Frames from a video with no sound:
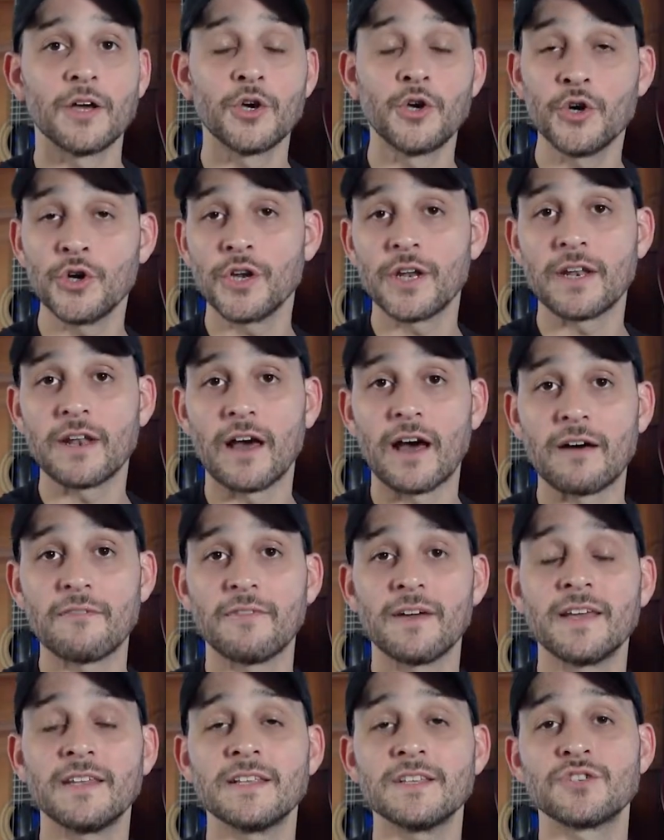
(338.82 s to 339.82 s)
good
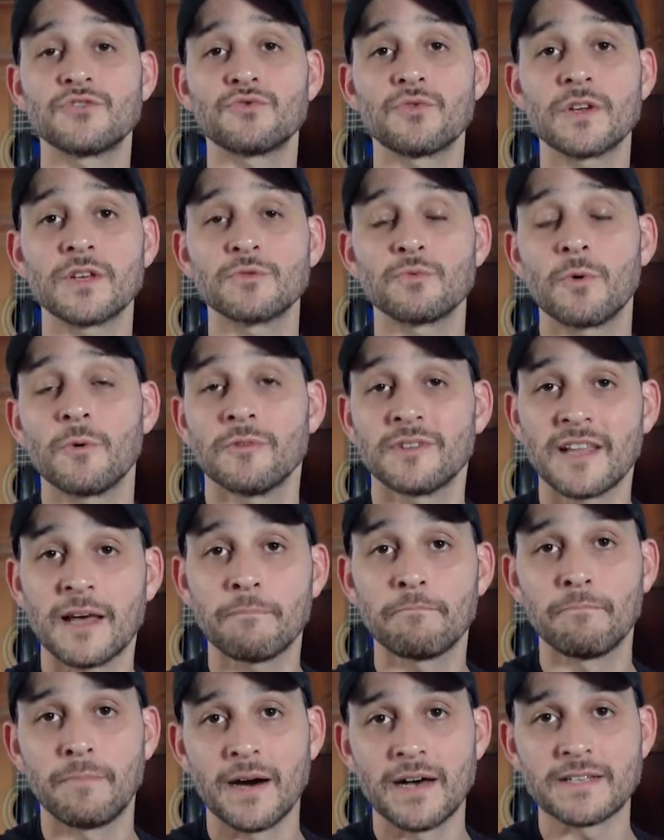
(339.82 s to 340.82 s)
enough and the strings will end
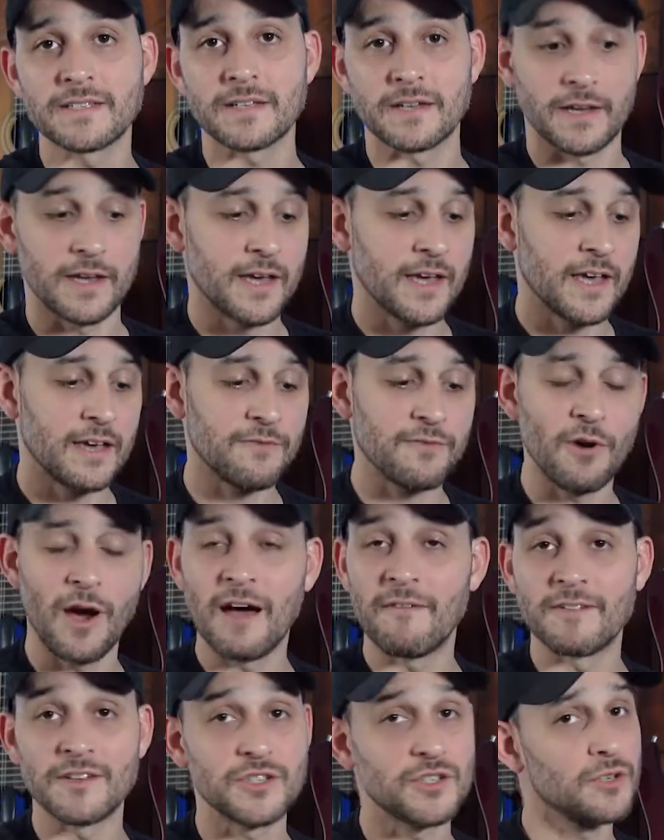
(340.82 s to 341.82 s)
up buzzing. If you
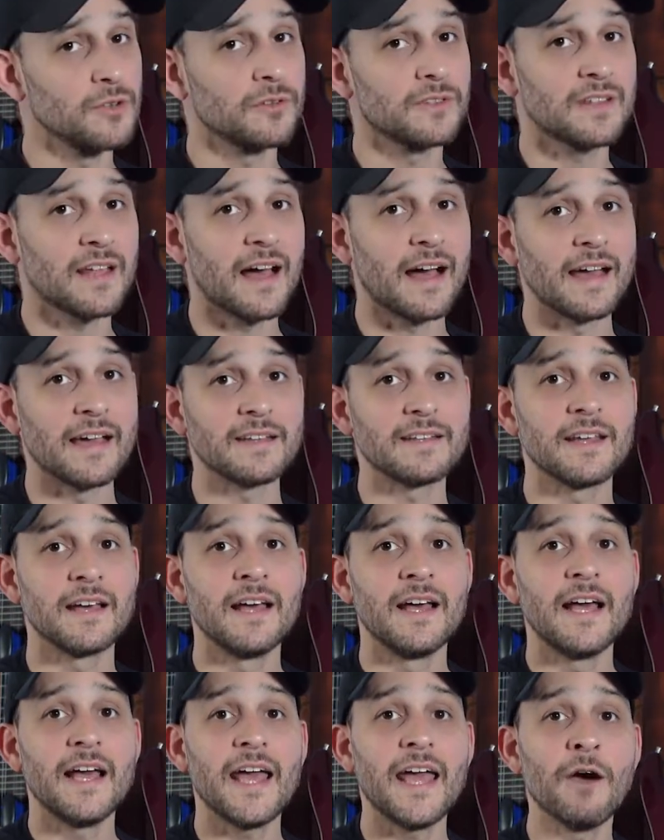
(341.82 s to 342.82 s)
have it too tight,
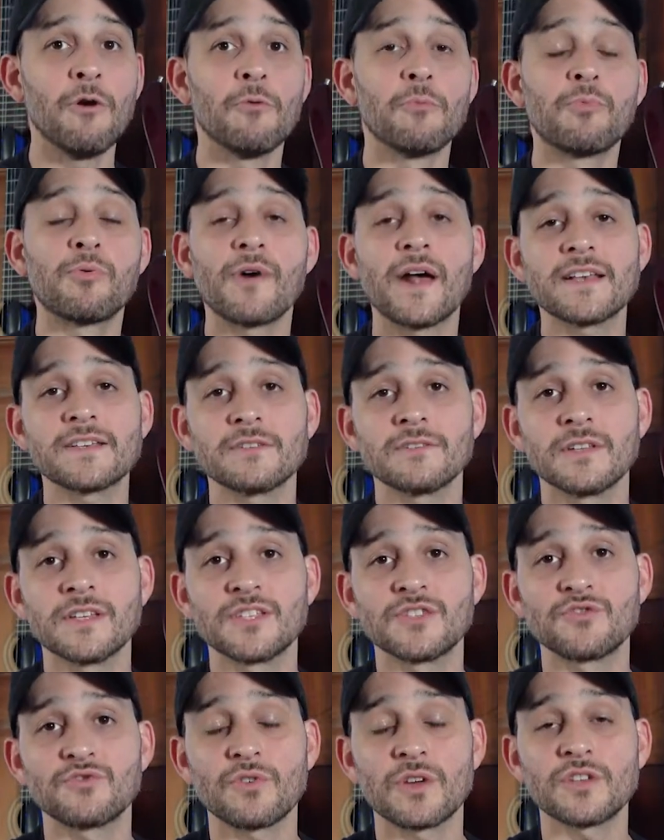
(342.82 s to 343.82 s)
it will press on the
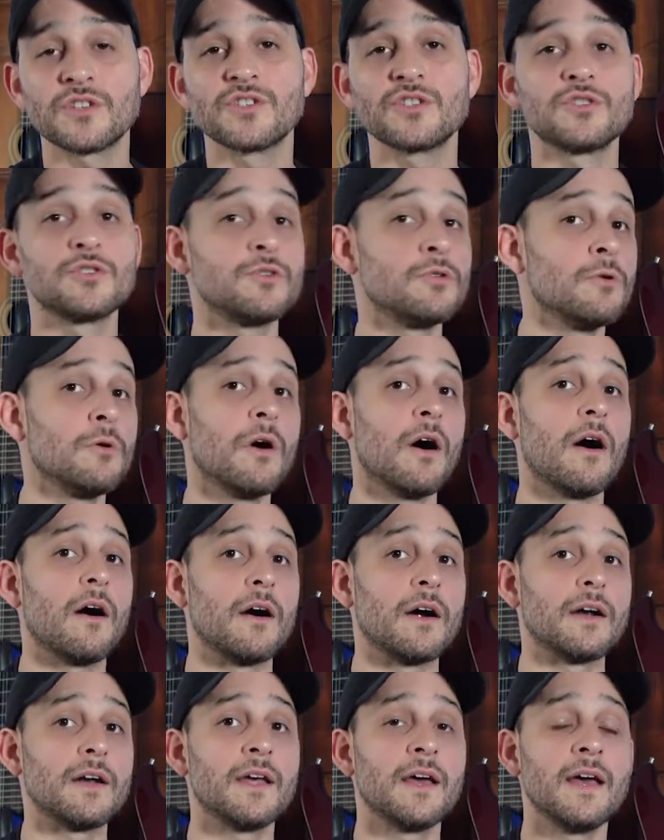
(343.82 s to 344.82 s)
strings too
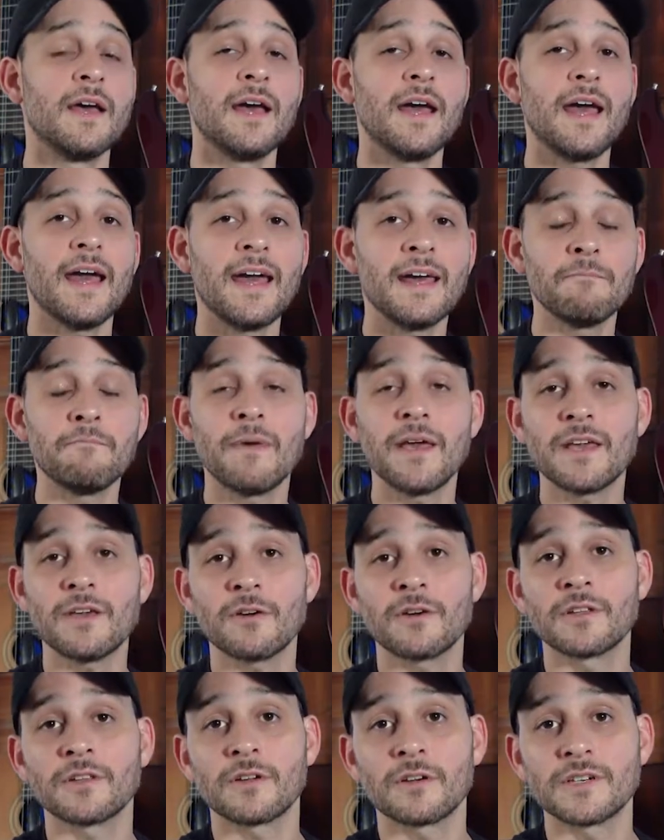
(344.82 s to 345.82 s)
hard and make
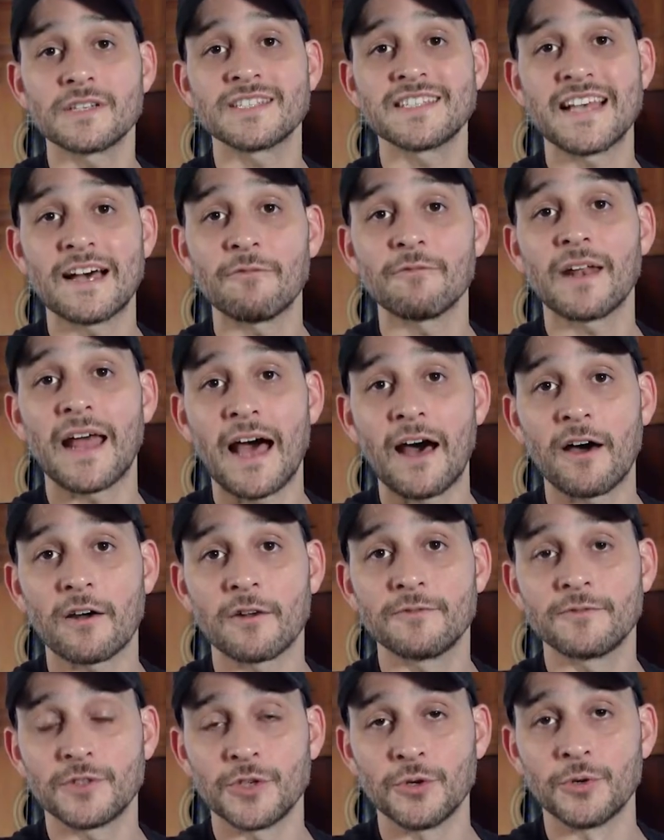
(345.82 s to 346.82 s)
your guitar sound out
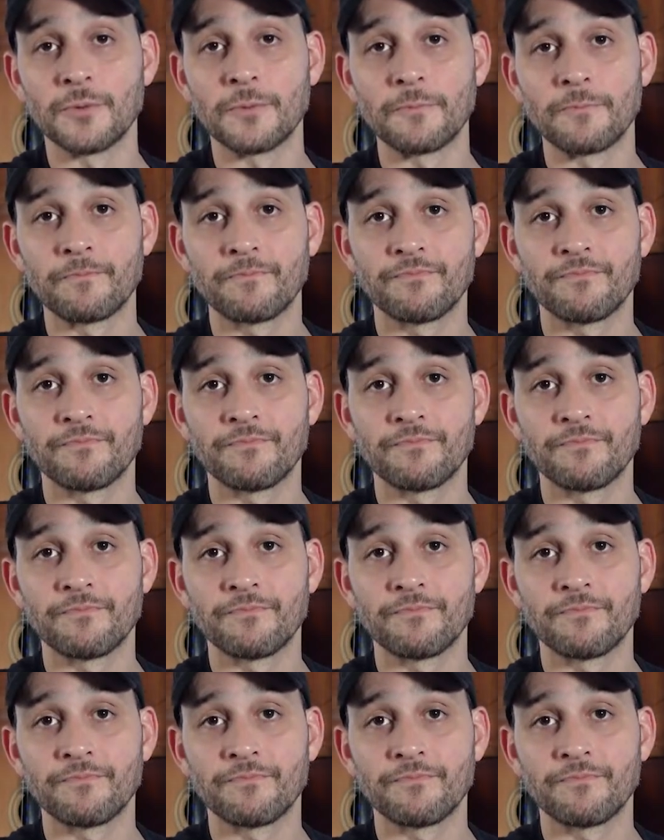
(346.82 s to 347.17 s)
of tune.